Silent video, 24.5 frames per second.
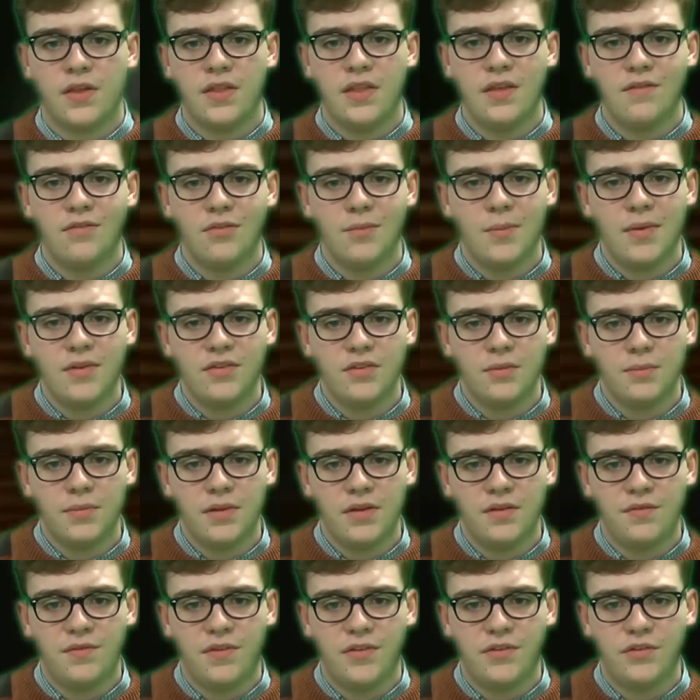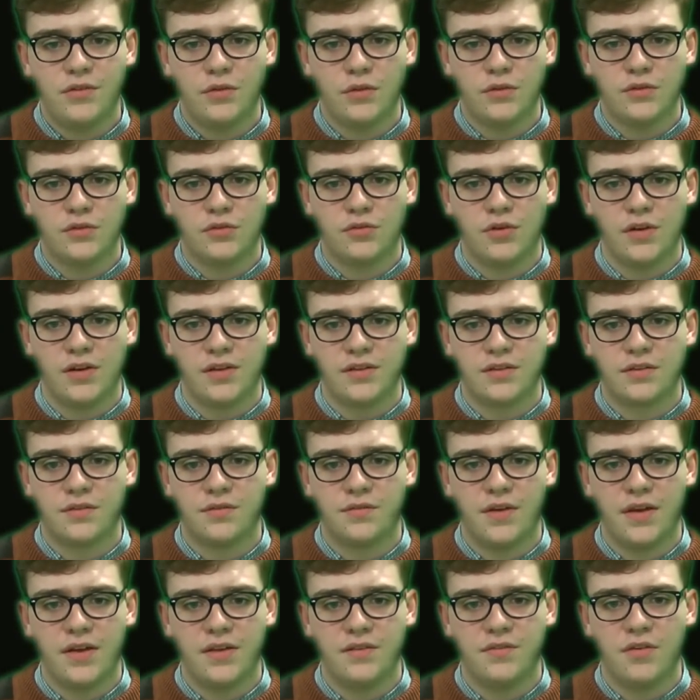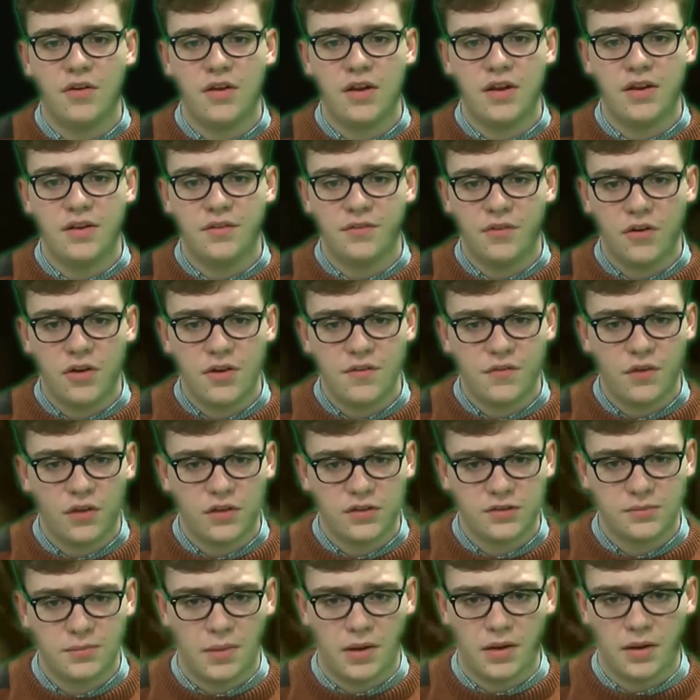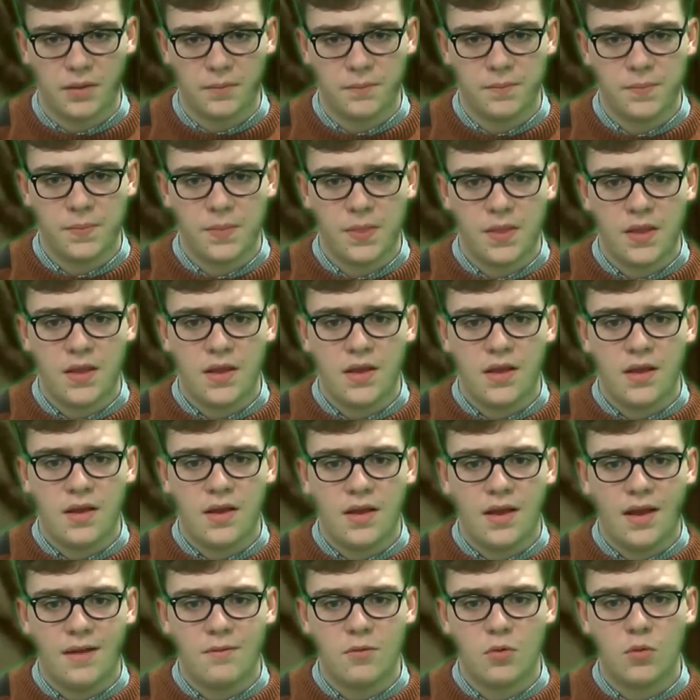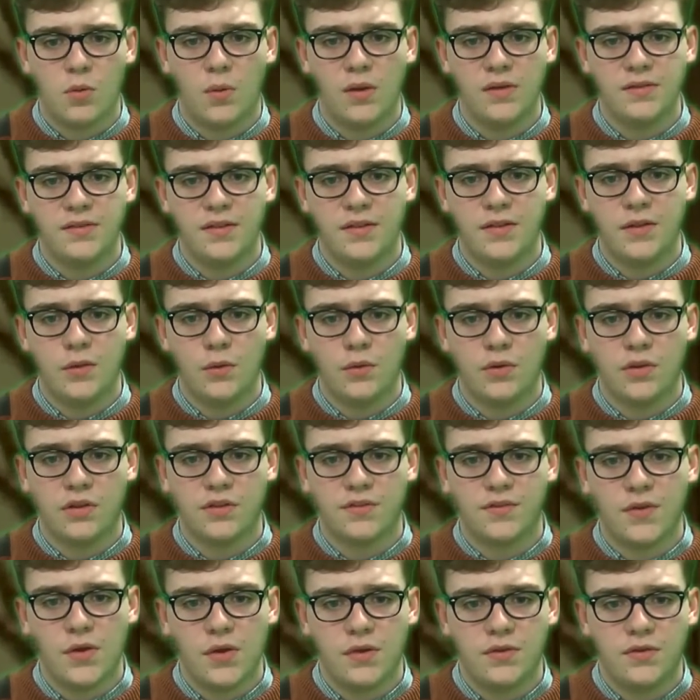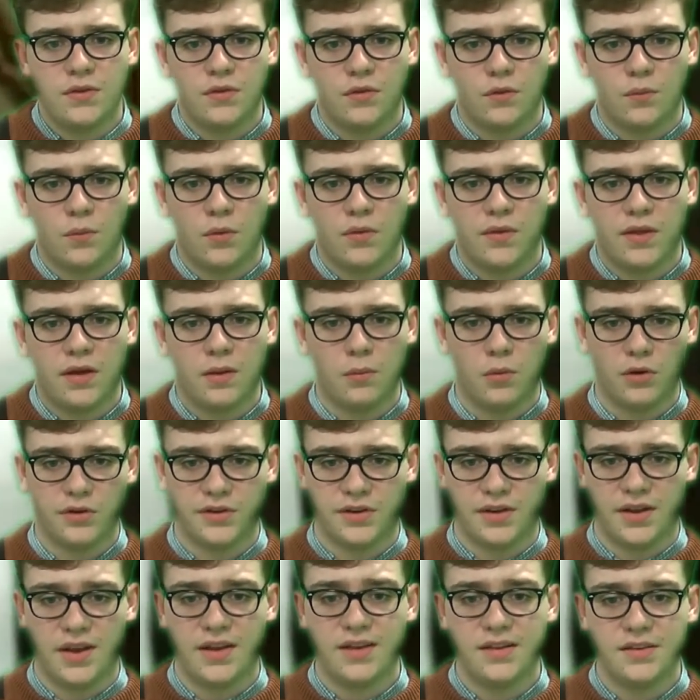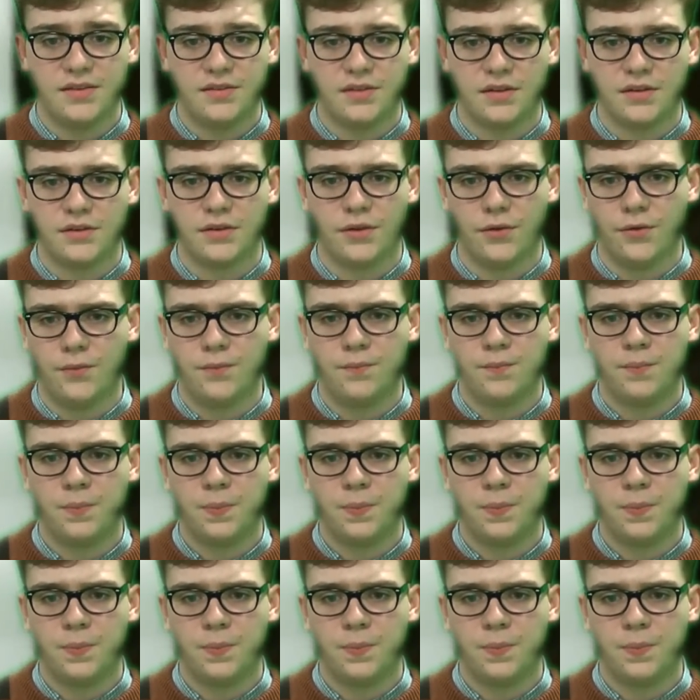The information being featured on screen is conveyed in a very fast manner, and requires that the audience focuses on what they are watching and listening to.